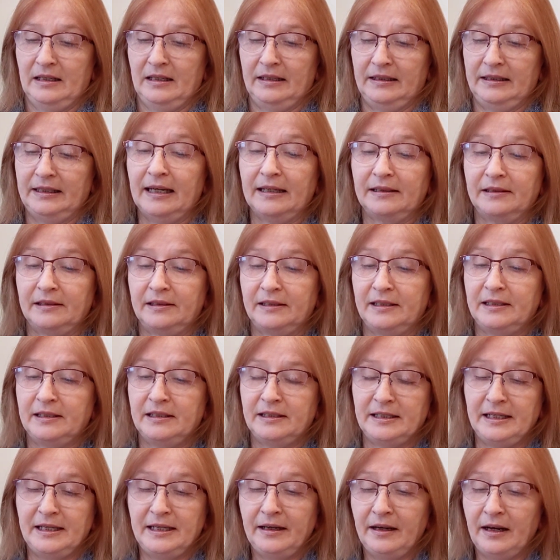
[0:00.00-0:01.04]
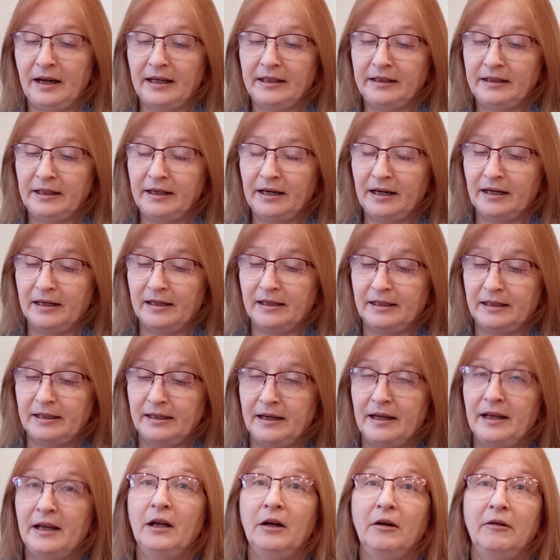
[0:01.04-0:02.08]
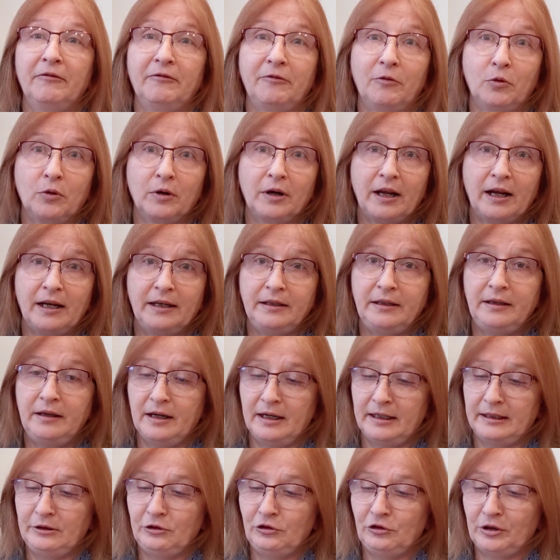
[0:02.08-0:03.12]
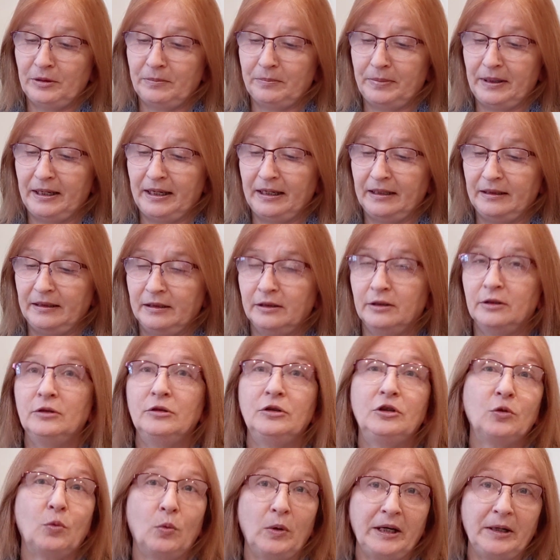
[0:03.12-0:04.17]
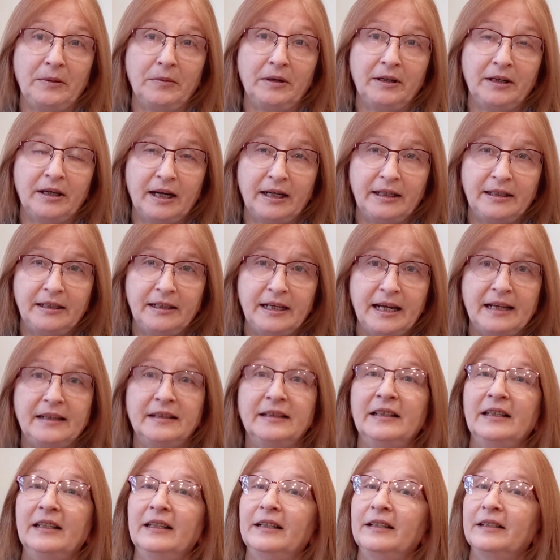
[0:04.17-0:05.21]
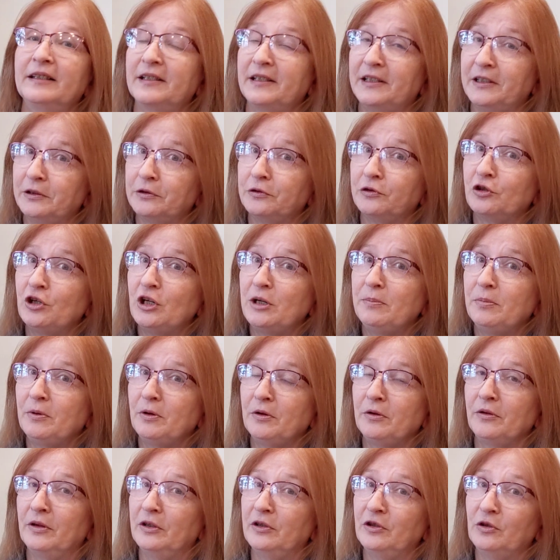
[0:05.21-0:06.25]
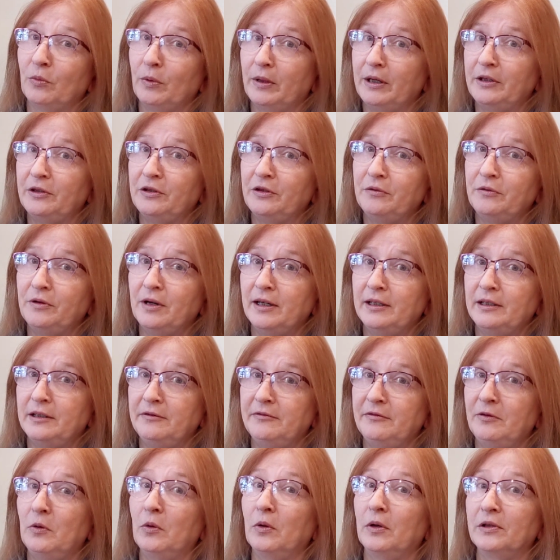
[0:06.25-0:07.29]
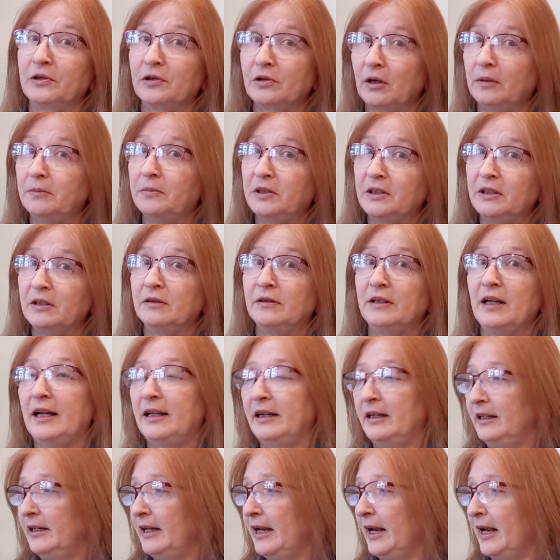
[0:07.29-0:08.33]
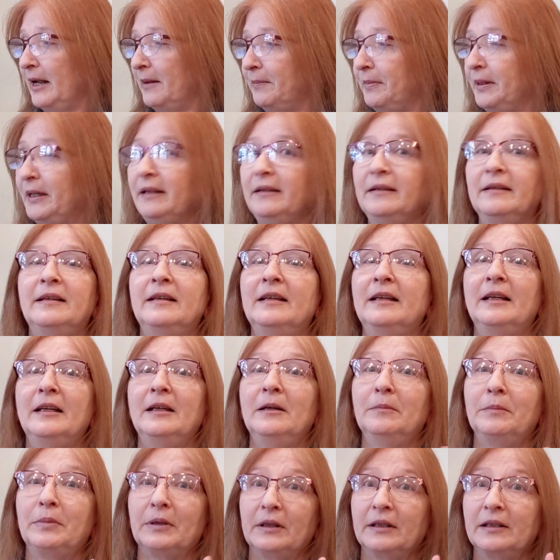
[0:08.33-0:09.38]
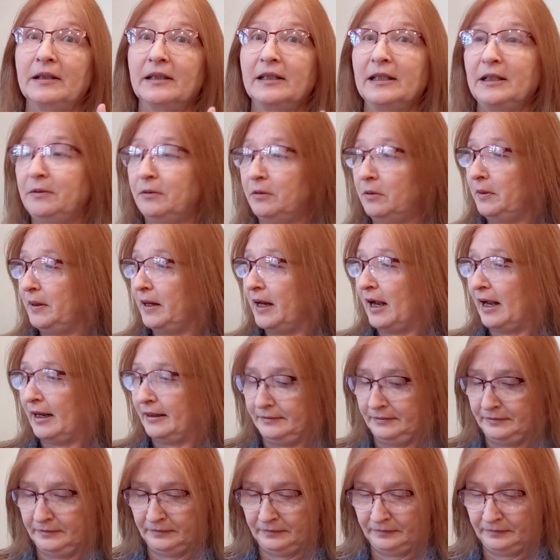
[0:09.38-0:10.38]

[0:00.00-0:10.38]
Yes, $16.99, $4.99 shipping, $21.98. Still cheaper than $22.94, so I'm still not unhappy. But let's see what we got.